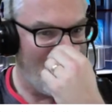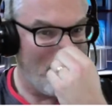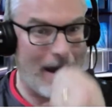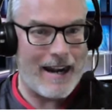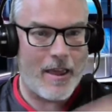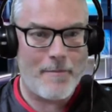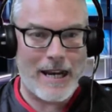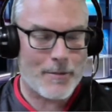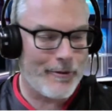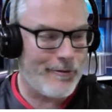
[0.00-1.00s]
man of the
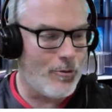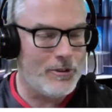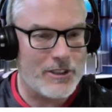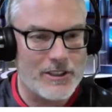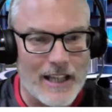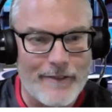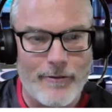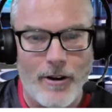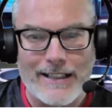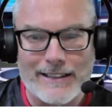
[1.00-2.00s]
match performances left,
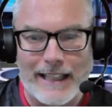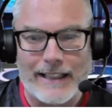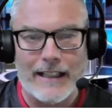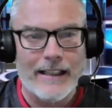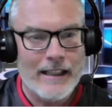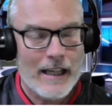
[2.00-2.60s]
right and centre,